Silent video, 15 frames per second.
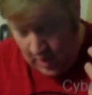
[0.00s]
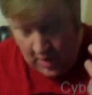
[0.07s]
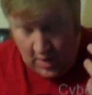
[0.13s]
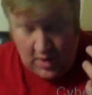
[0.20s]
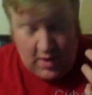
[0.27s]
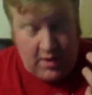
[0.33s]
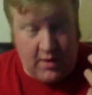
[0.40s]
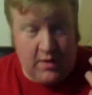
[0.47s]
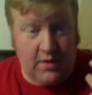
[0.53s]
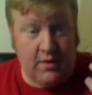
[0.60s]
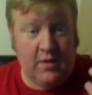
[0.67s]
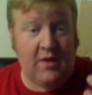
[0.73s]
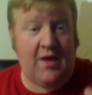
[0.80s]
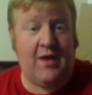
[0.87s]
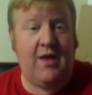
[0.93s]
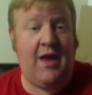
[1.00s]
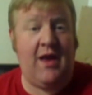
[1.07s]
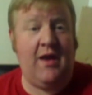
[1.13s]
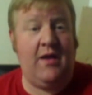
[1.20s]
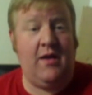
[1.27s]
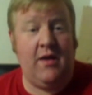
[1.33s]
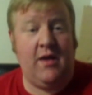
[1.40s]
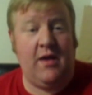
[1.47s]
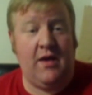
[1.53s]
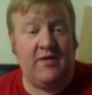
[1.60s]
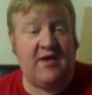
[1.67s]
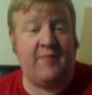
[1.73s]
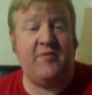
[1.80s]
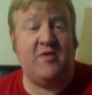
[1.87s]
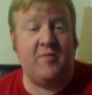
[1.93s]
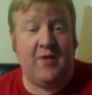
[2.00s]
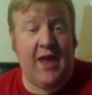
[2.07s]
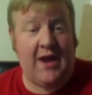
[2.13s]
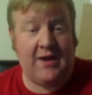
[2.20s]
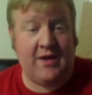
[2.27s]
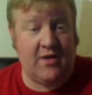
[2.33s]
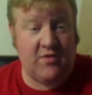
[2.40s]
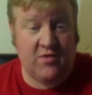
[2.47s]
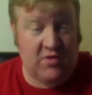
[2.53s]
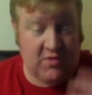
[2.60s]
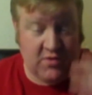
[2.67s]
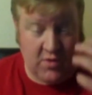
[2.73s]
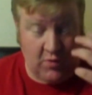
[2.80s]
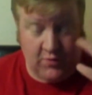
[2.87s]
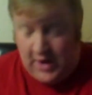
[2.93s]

Adeptus Mechanicus just go